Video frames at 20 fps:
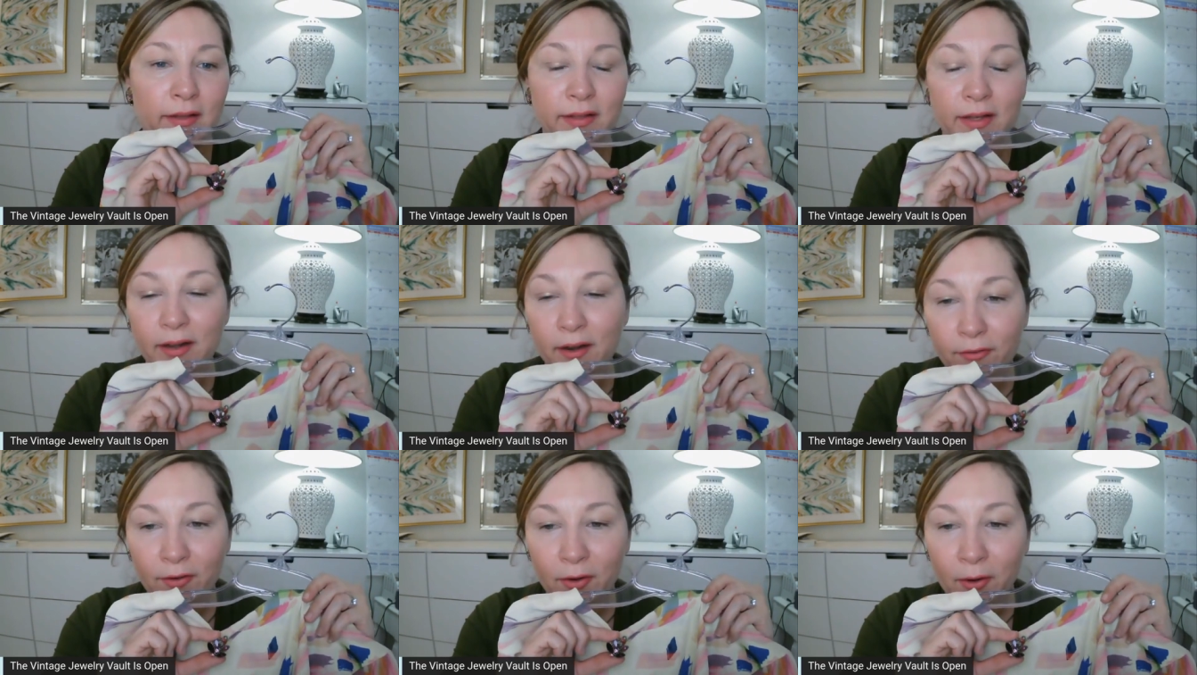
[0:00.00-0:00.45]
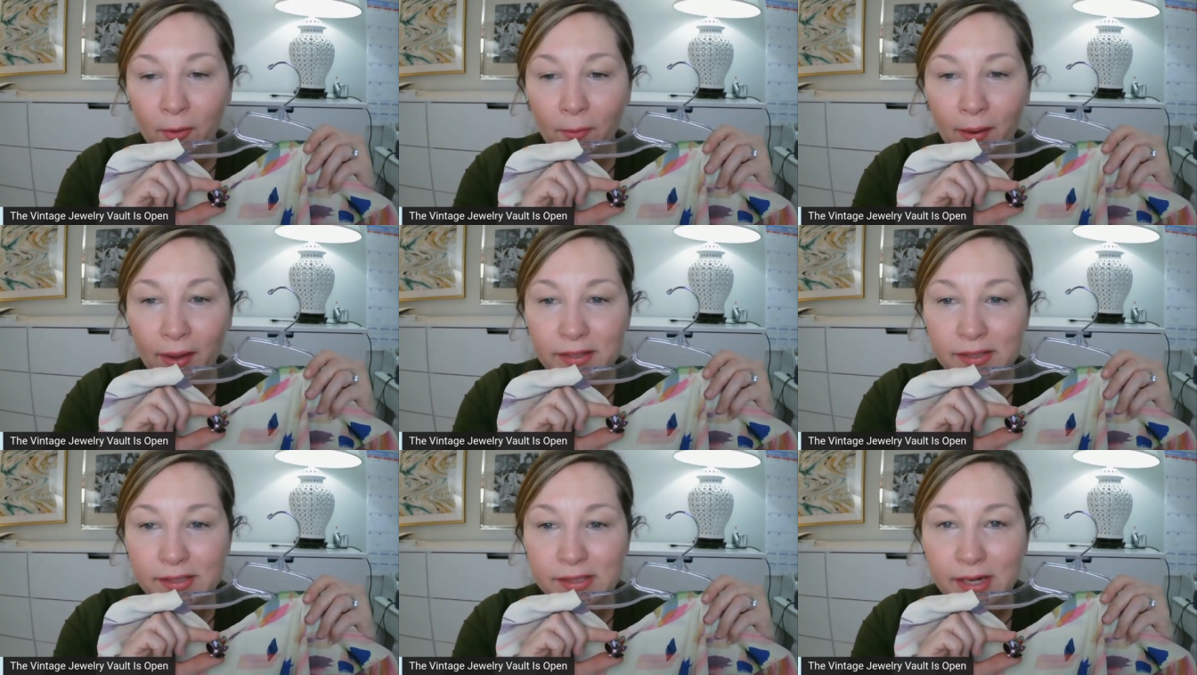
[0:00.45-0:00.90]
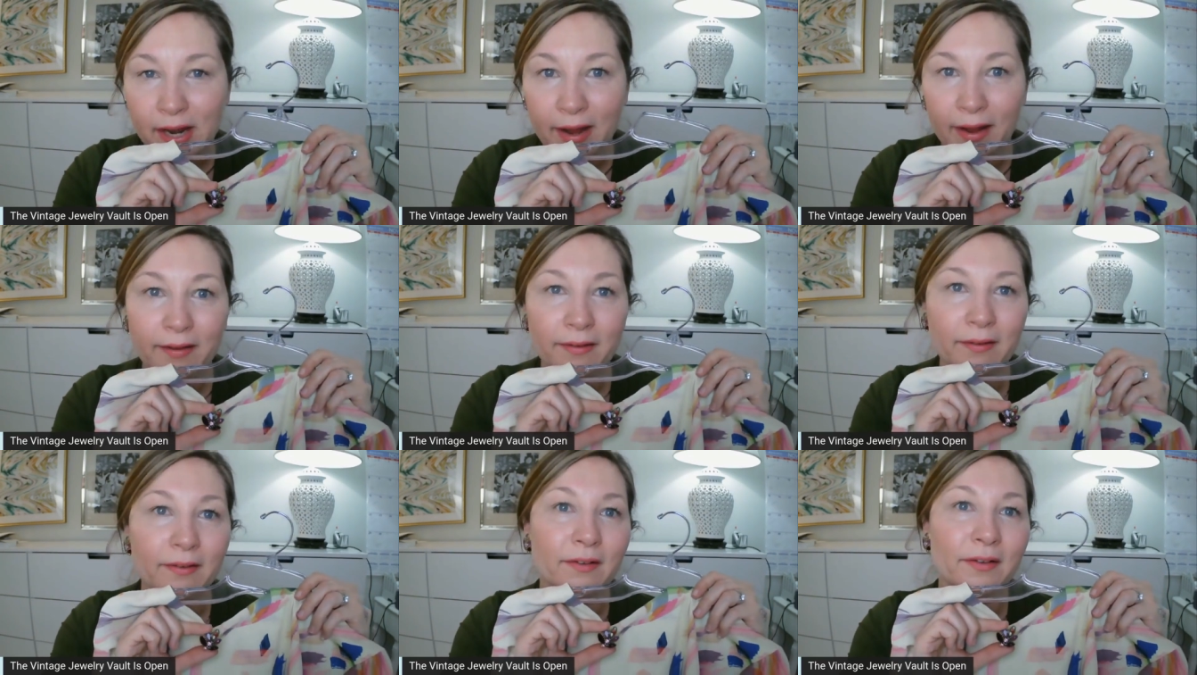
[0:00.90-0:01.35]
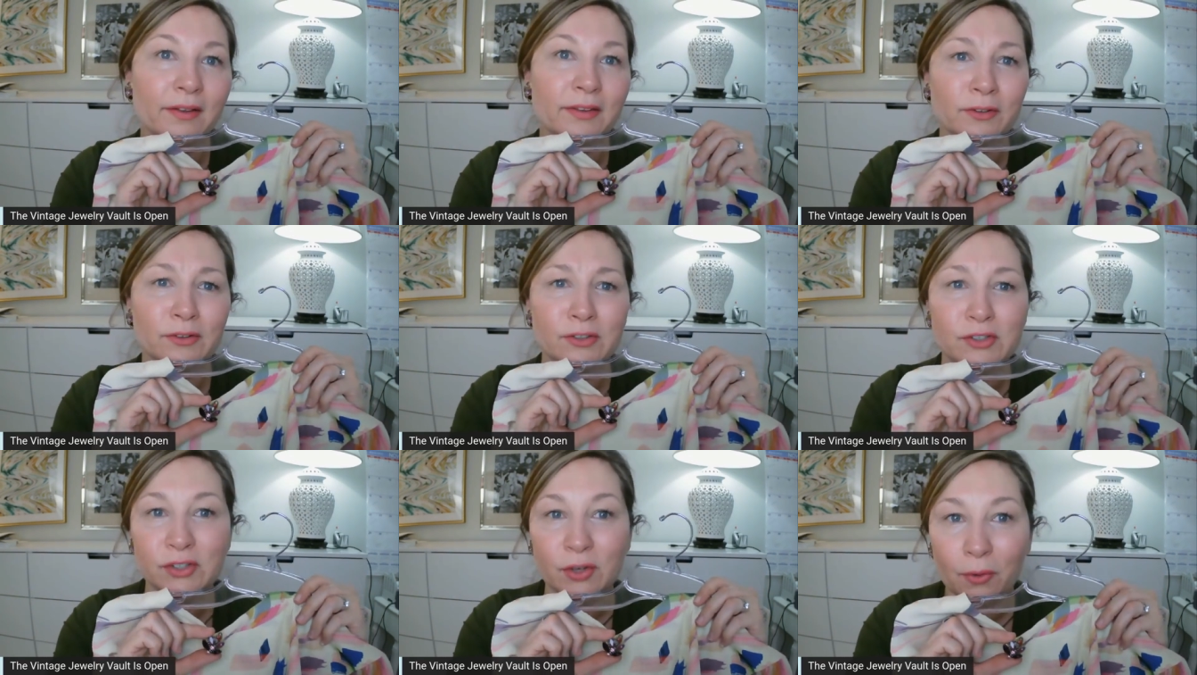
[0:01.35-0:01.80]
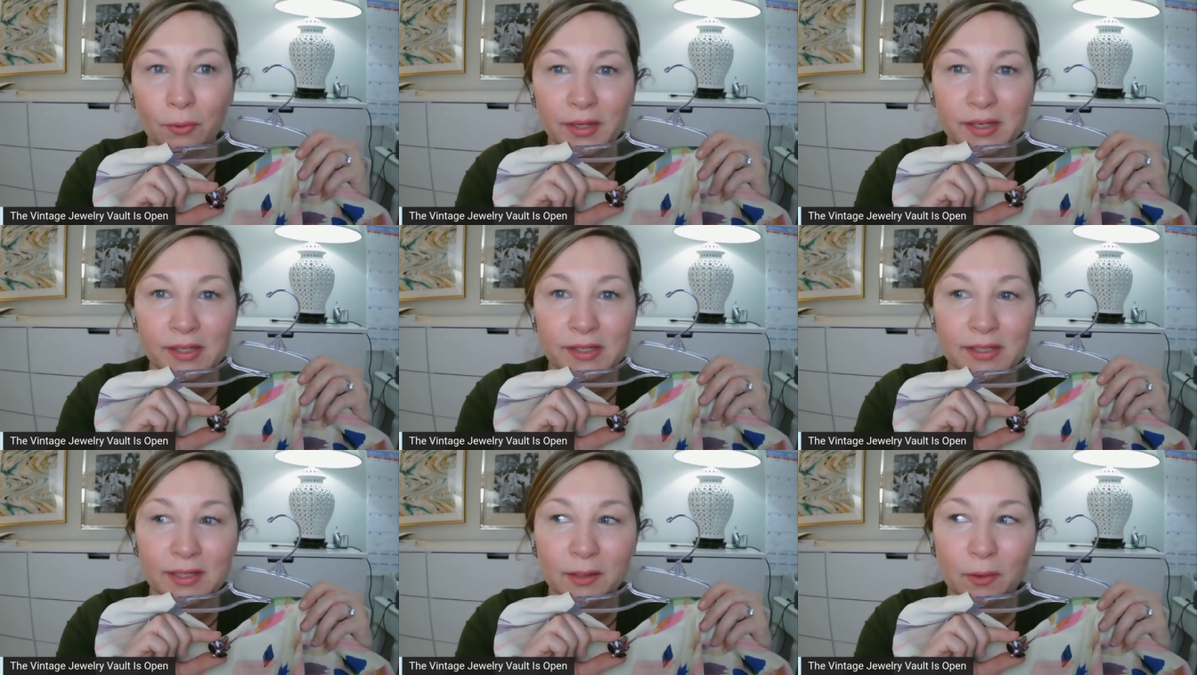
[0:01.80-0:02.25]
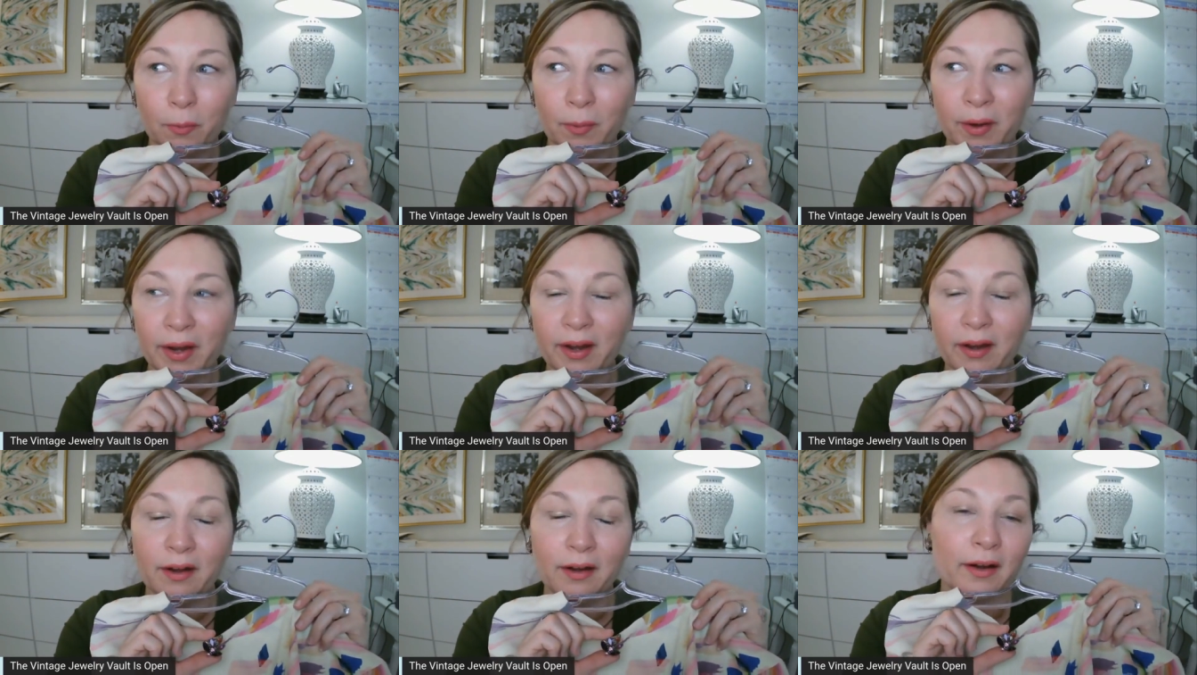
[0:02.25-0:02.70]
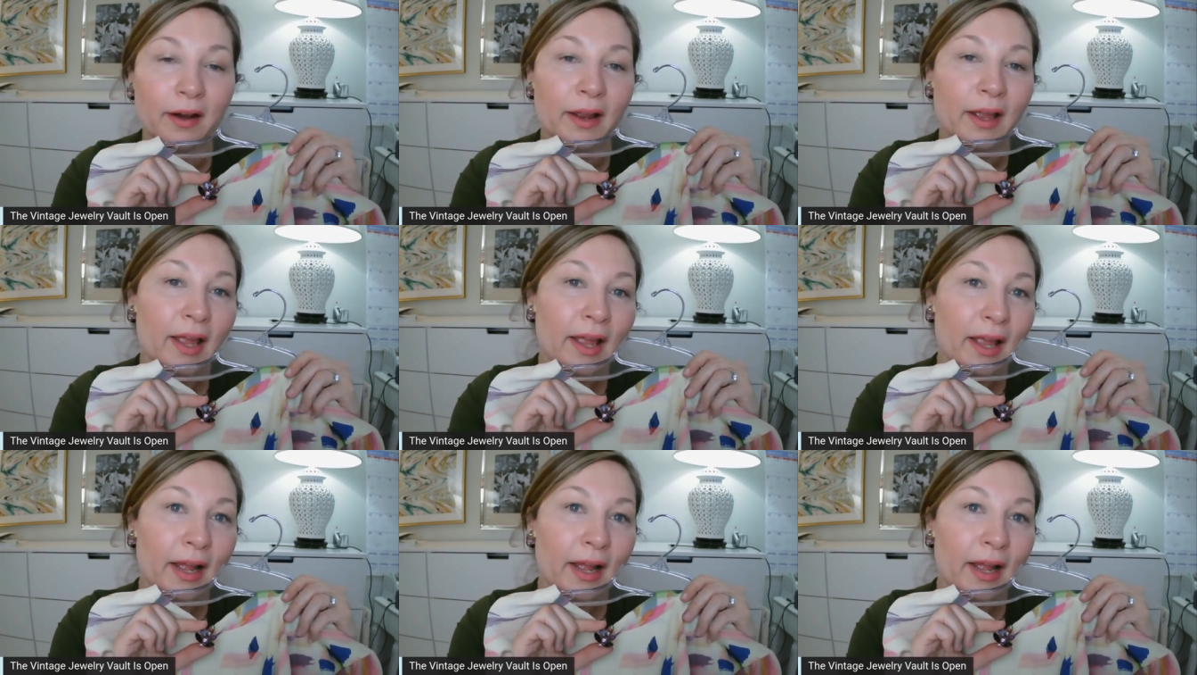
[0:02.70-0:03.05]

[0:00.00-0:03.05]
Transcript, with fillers: They never go out of style. They're so easy to wear.